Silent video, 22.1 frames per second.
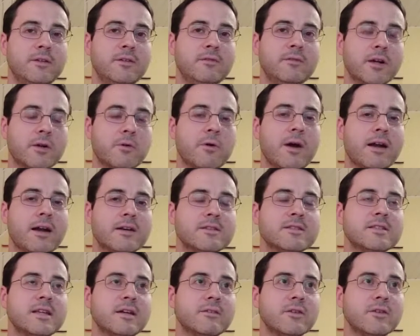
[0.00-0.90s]

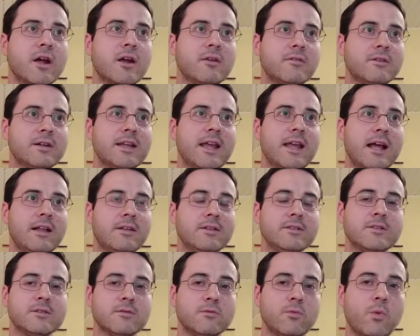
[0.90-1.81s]
requires 700
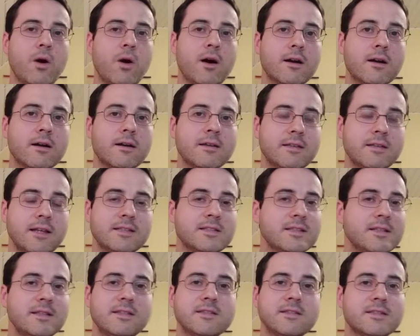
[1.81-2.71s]
gallons of water.
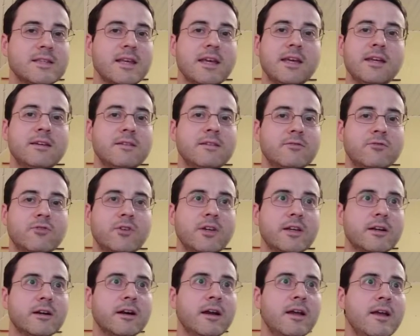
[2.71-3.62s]
That's an insane
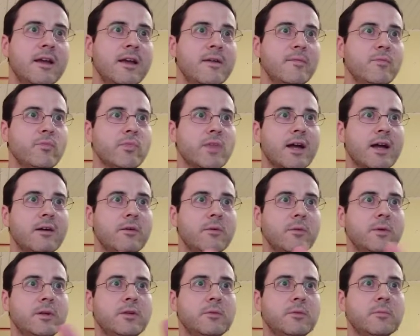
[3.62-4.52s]
figure. Now,
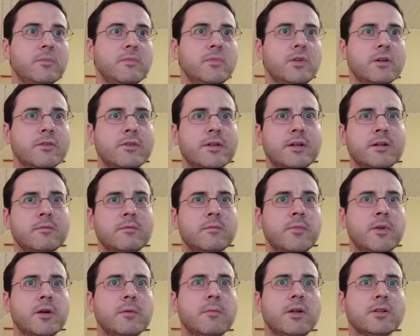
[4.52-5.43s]
when
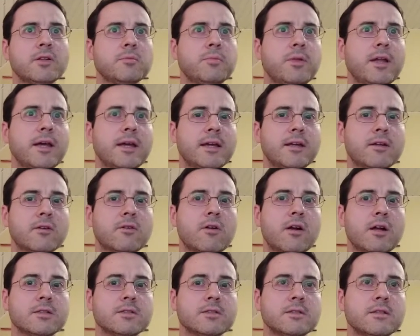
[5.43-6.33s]
they're multiplying it
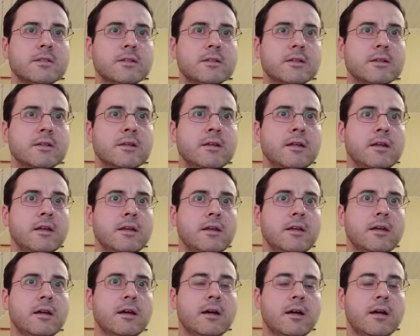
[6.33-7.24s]
across the
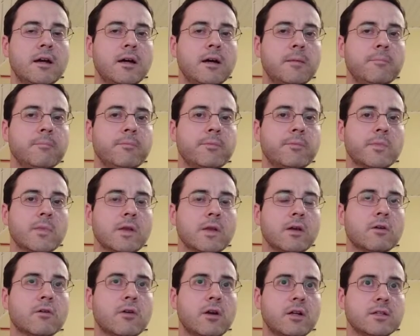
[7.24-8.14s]

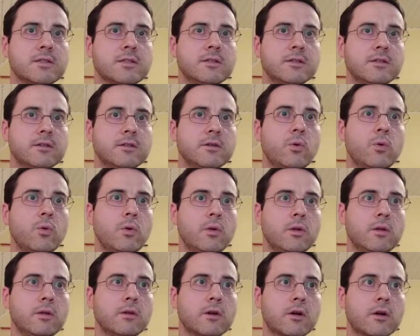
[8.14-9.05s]

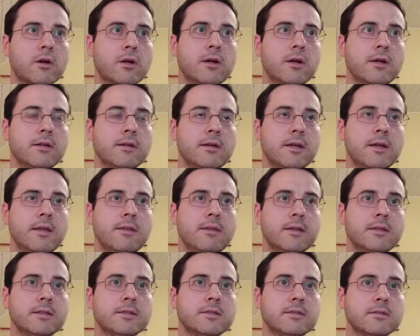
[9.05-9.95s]
whole herd
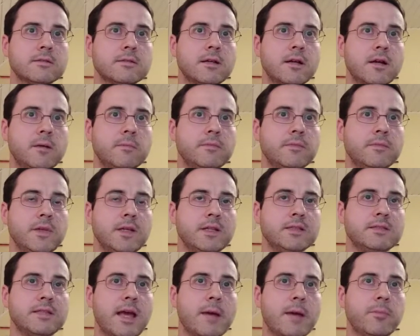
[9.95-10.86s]
in this
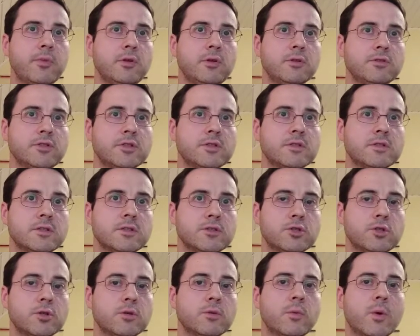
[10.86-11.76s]
example, just to
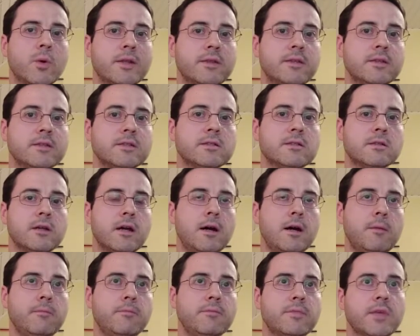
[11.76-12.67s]
show what this
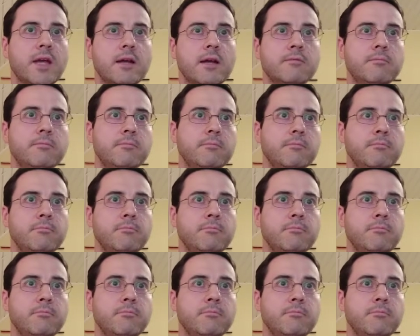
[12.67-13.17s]
kind of,